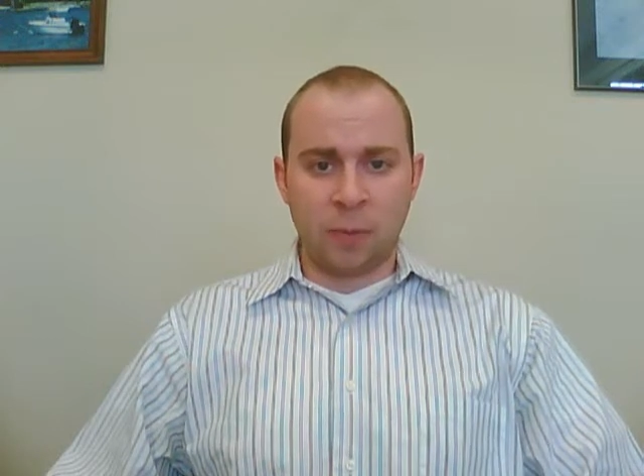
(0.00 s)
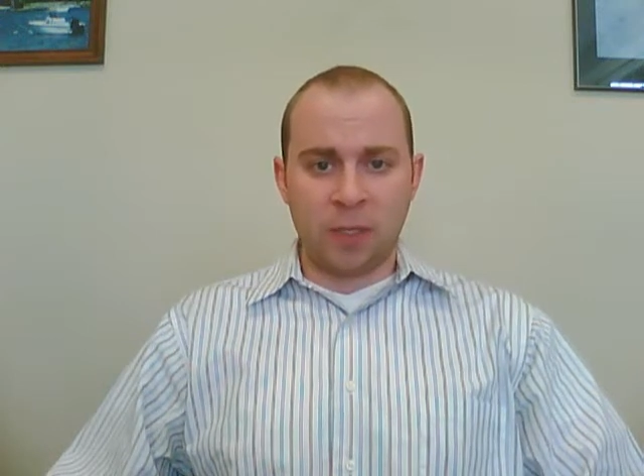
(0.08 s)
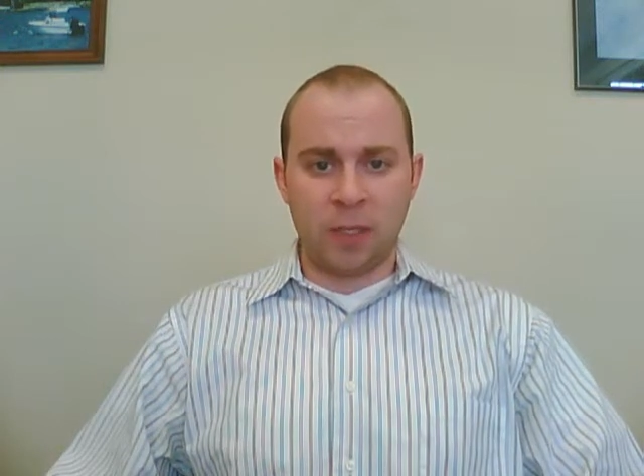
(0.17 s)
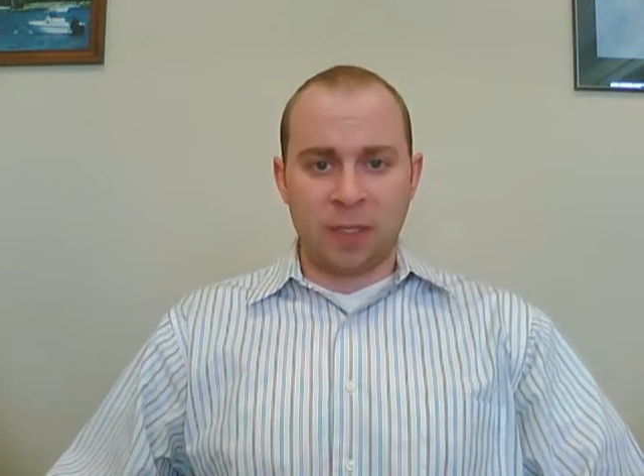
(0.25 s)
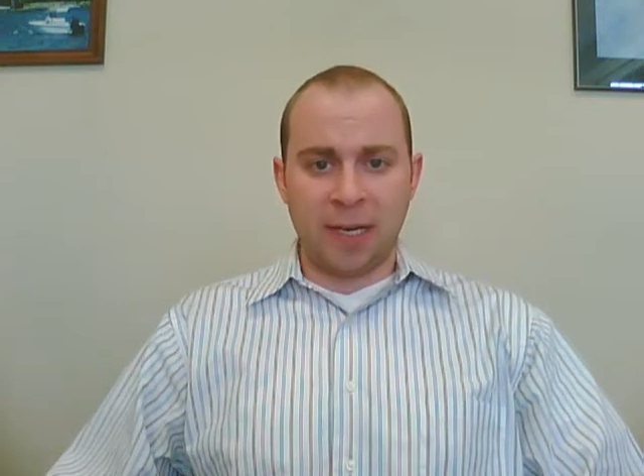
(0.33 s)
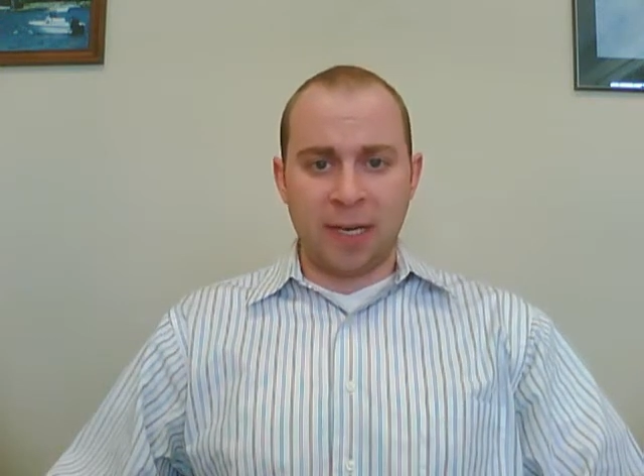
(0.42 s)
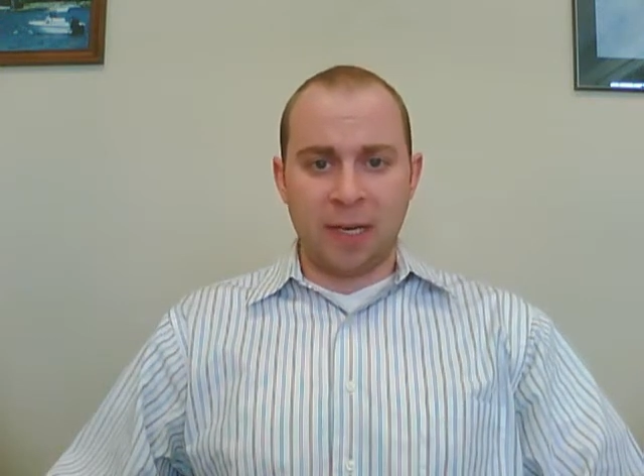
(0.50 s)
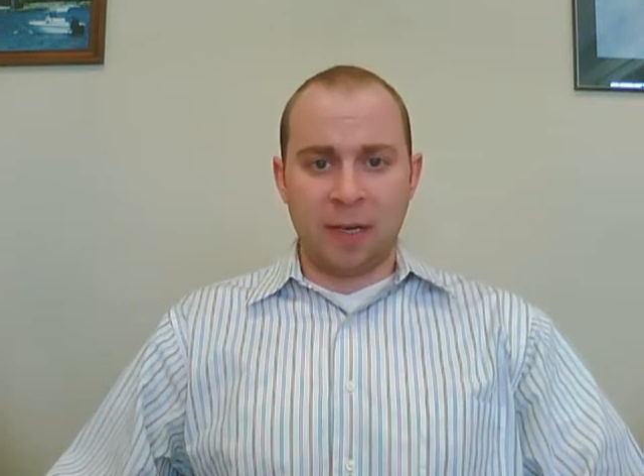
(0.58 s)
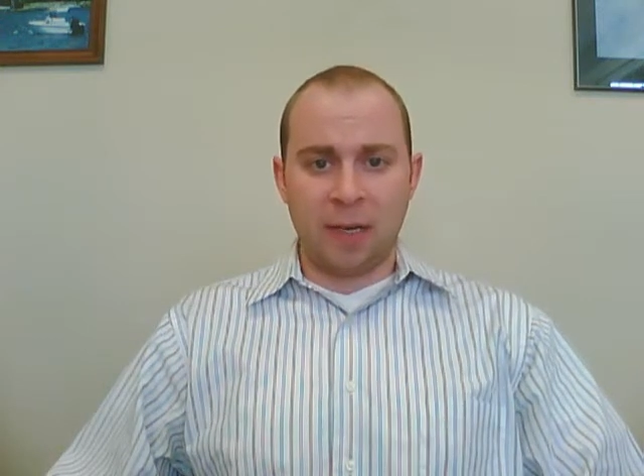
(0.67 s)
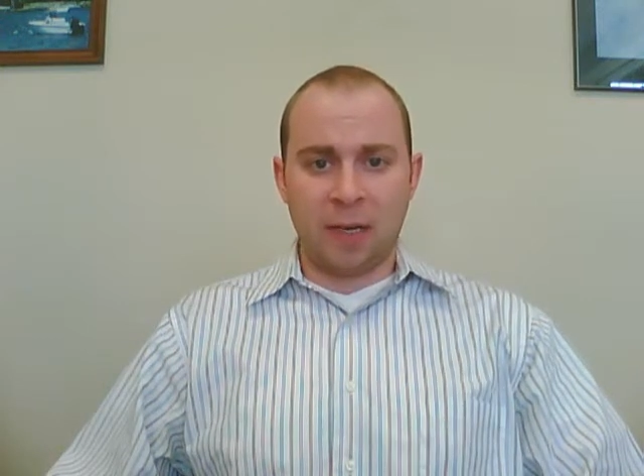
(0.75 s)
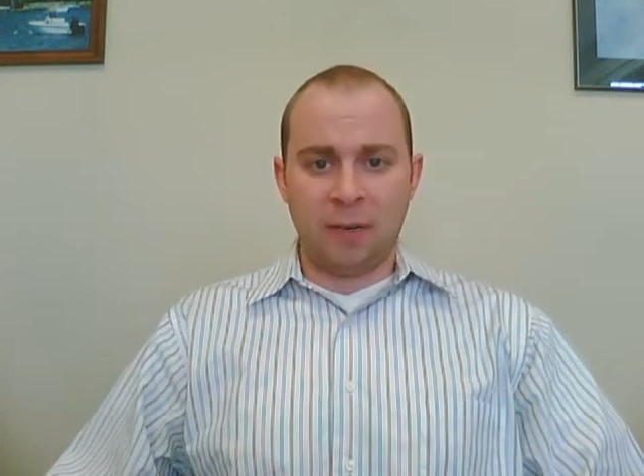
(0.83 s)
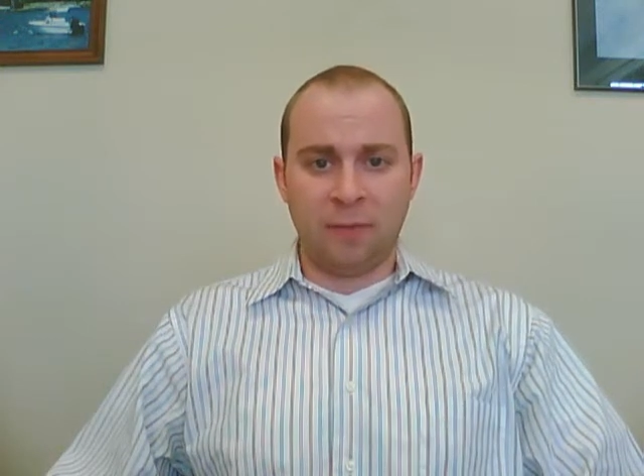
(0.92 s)
which is
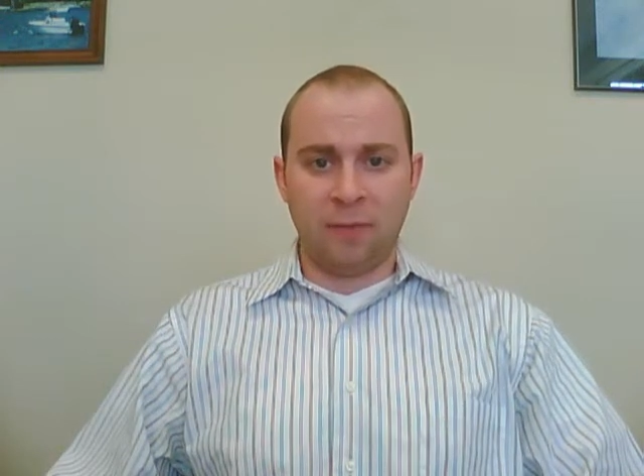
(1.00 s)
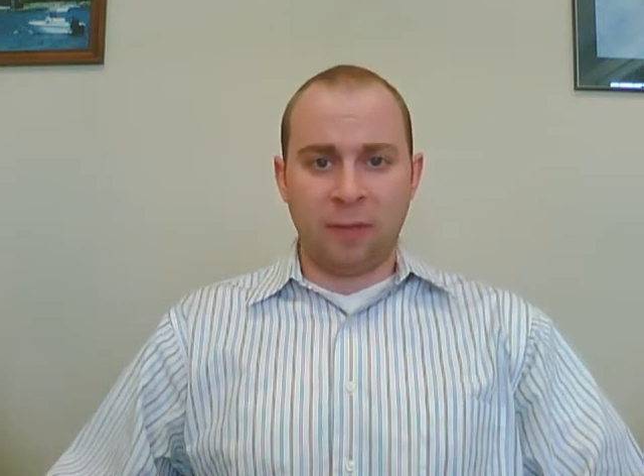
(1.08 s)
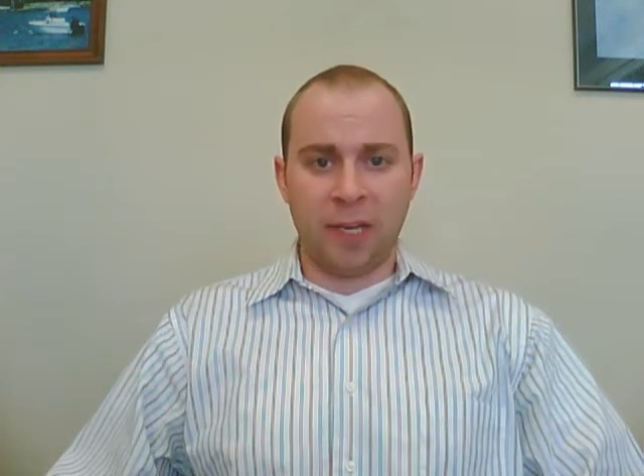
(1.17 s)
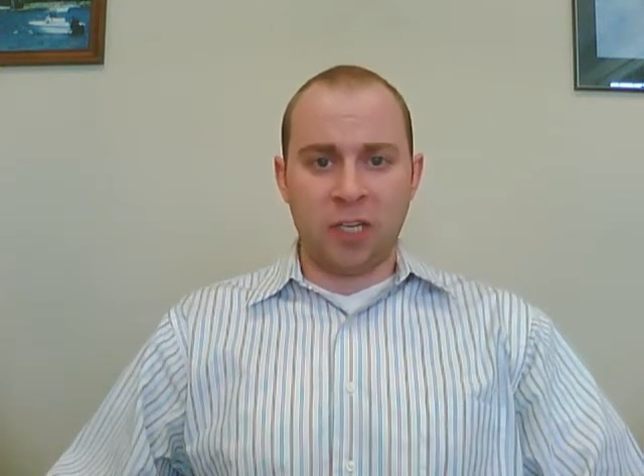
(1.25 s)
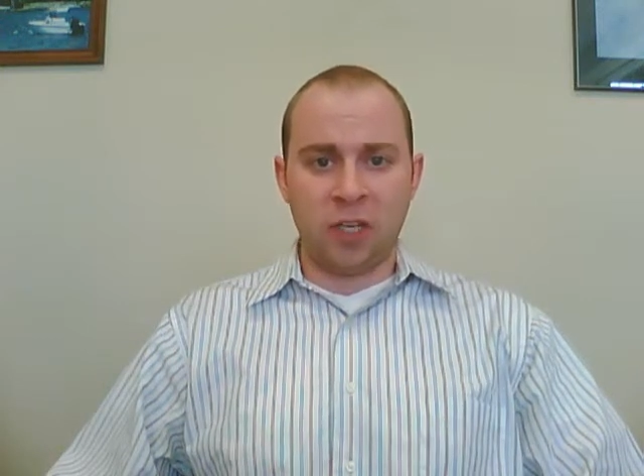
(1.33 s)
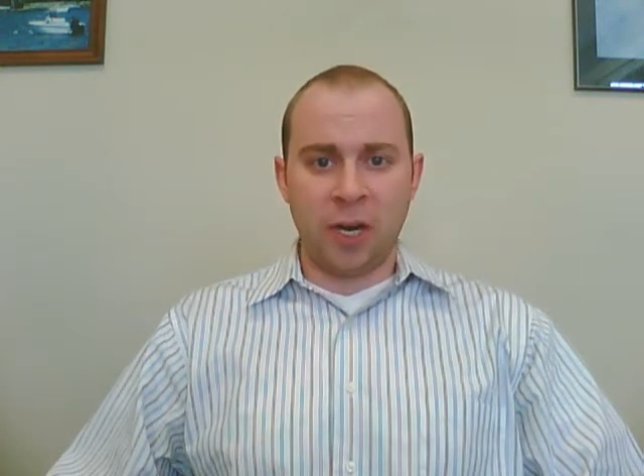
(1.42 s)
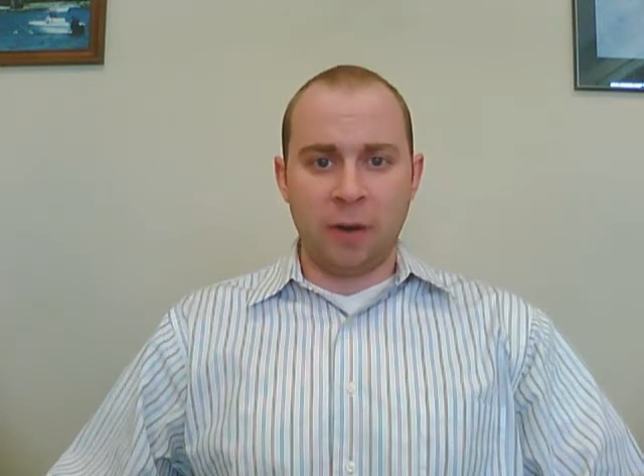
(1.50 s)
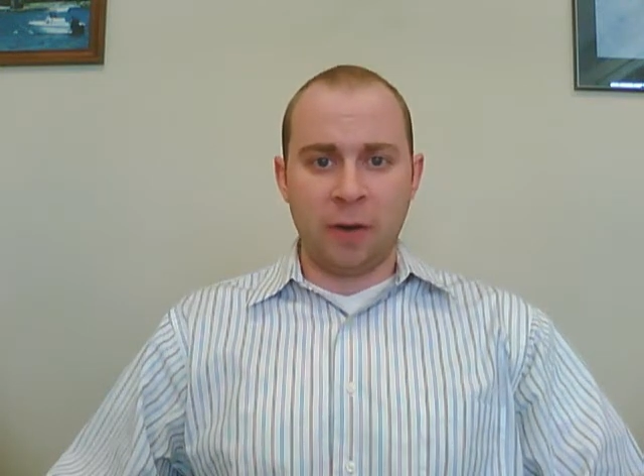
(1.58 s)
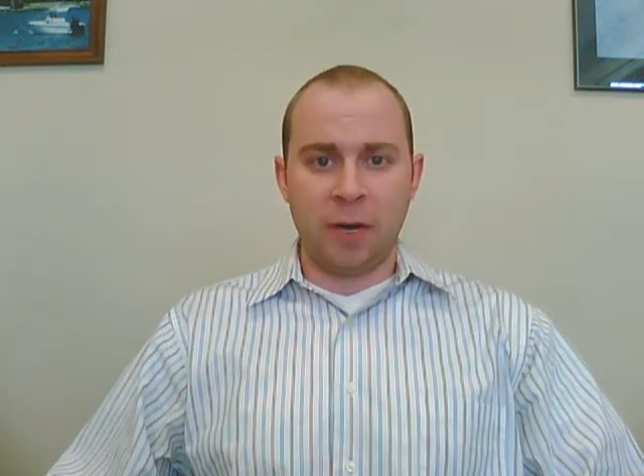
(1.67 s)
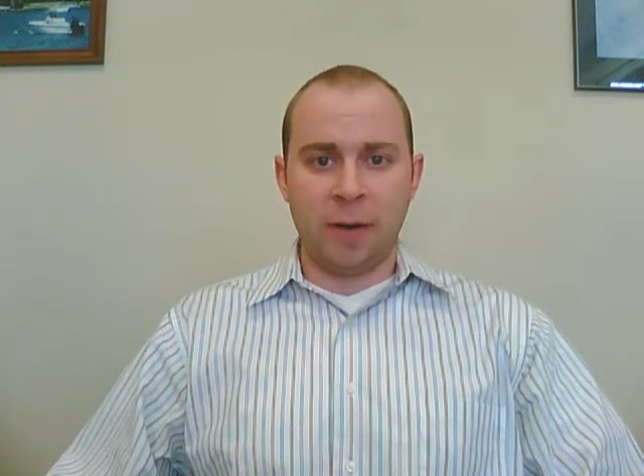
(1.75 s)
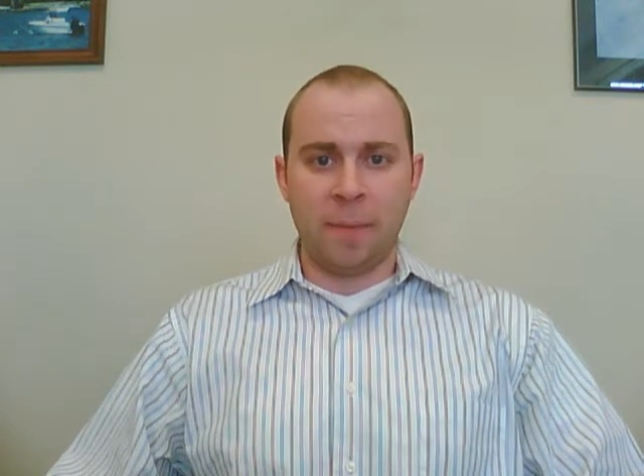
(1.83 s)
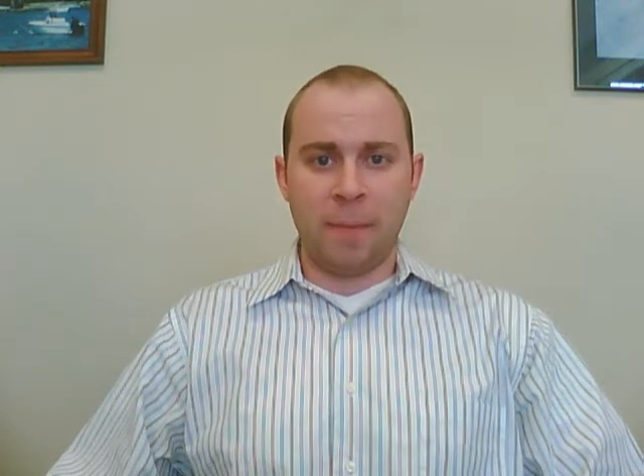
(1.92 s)
a
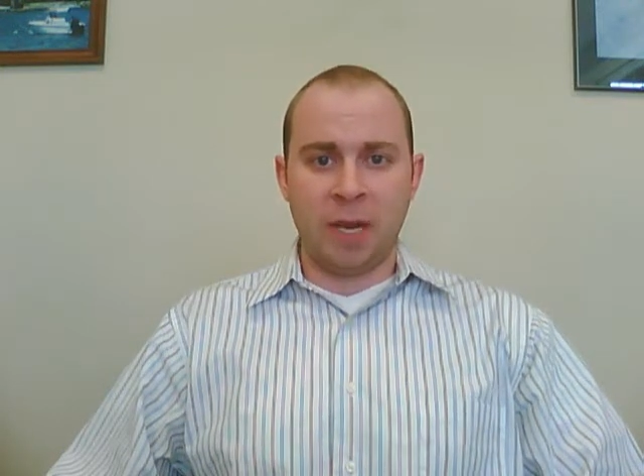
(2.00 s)
inflationary